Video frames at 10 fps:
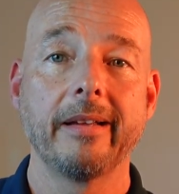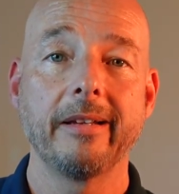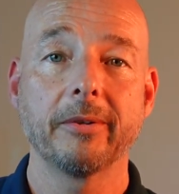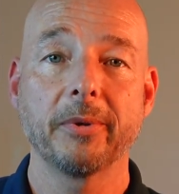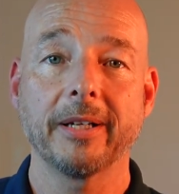
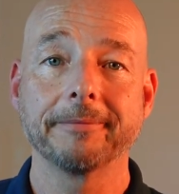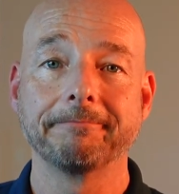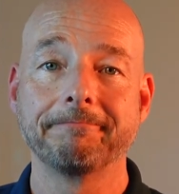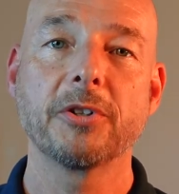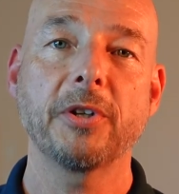Either way.
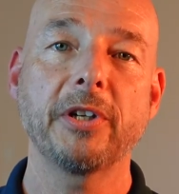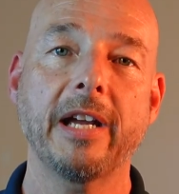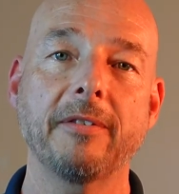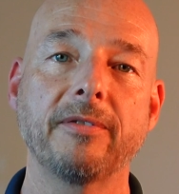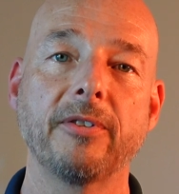So there you
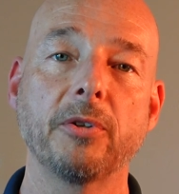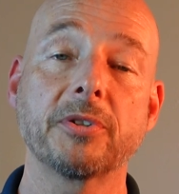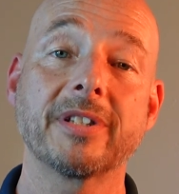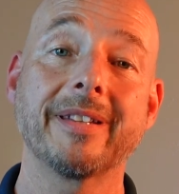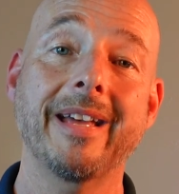have it,
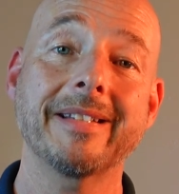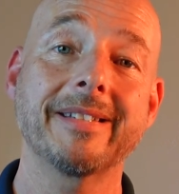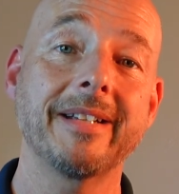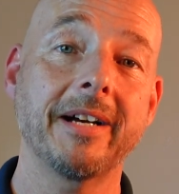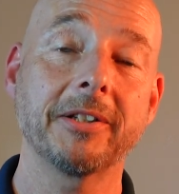folks.
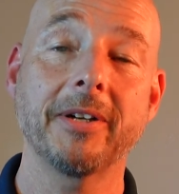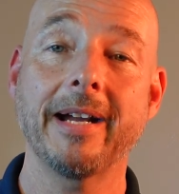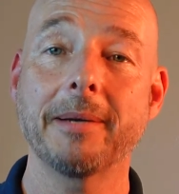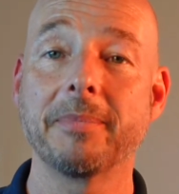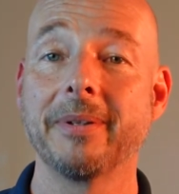That's Dollar
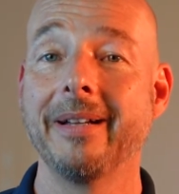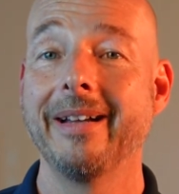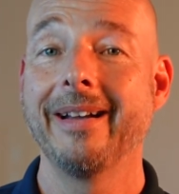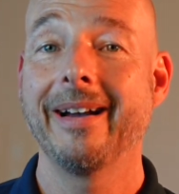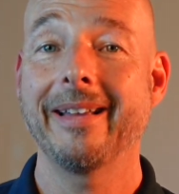App.
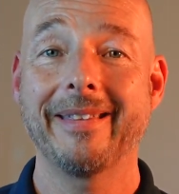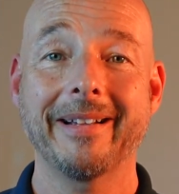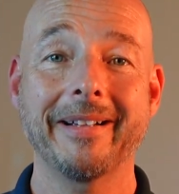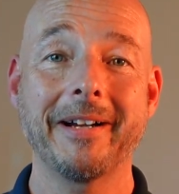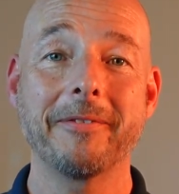I
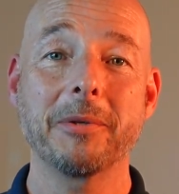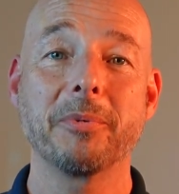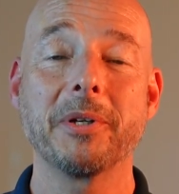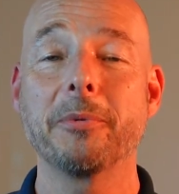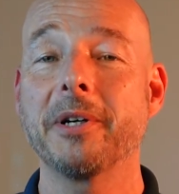think I covered it
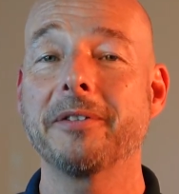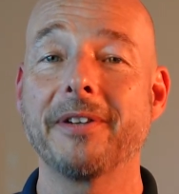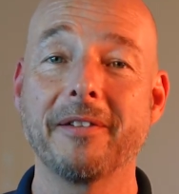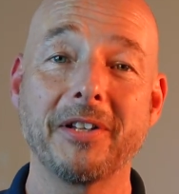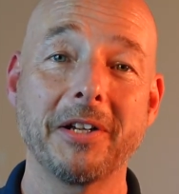pretty well. If
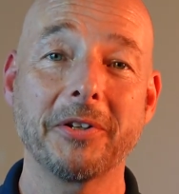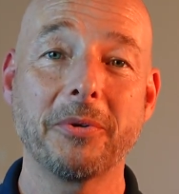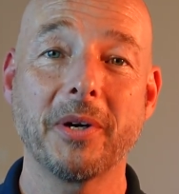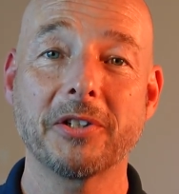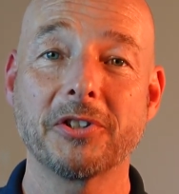you have any other
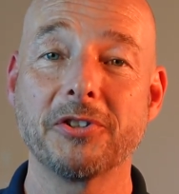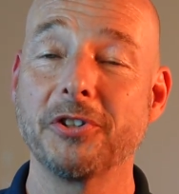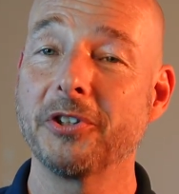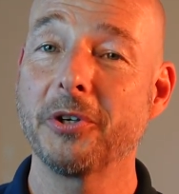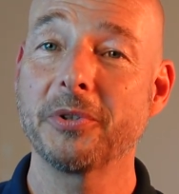questions,
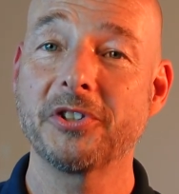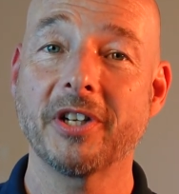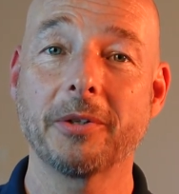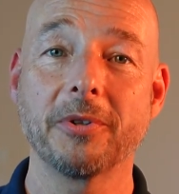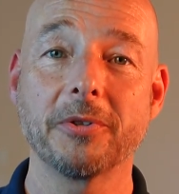you can always
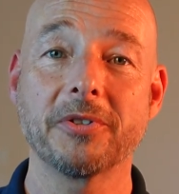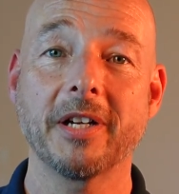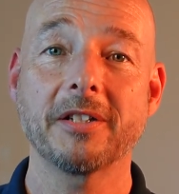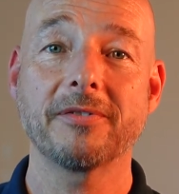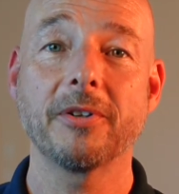check with those
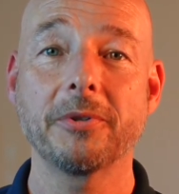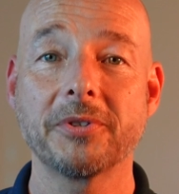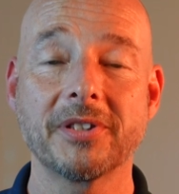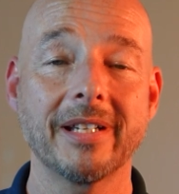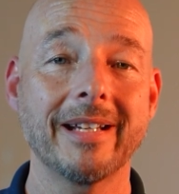nice
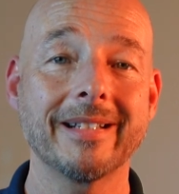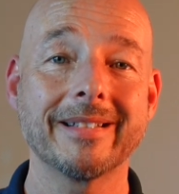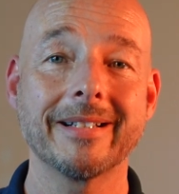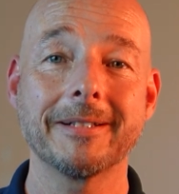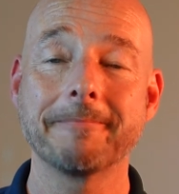folks.
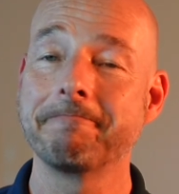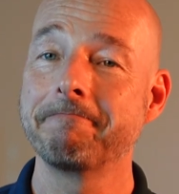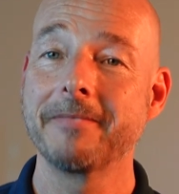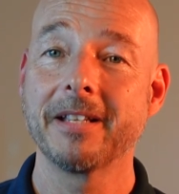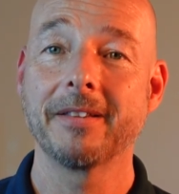And
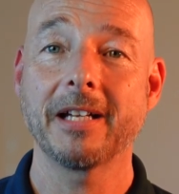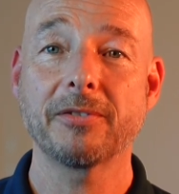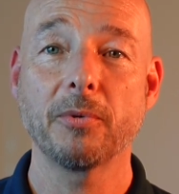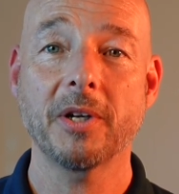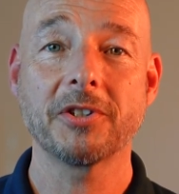thanks
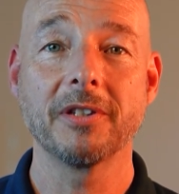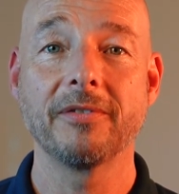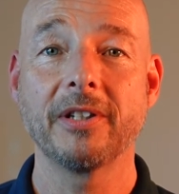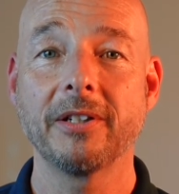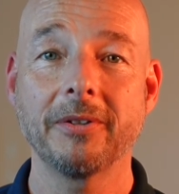for watching the
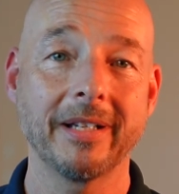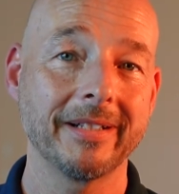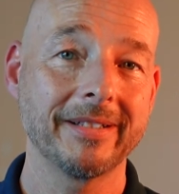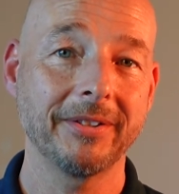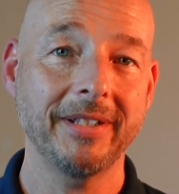video, and
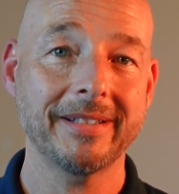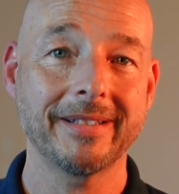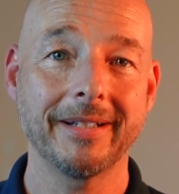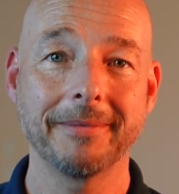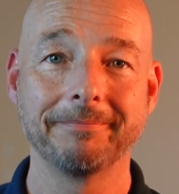until next
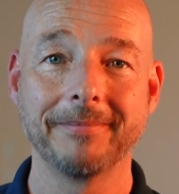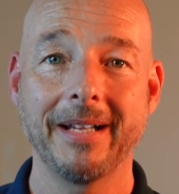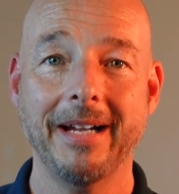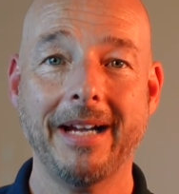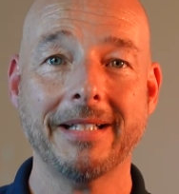time,
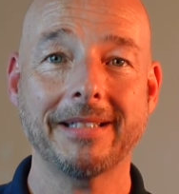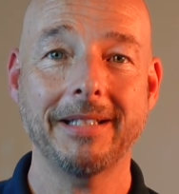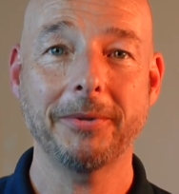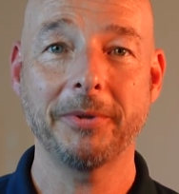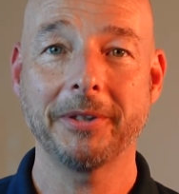
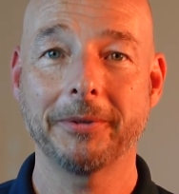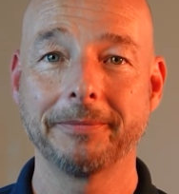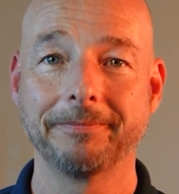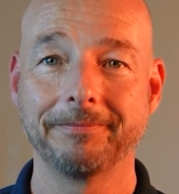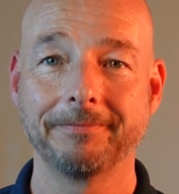hasta luego.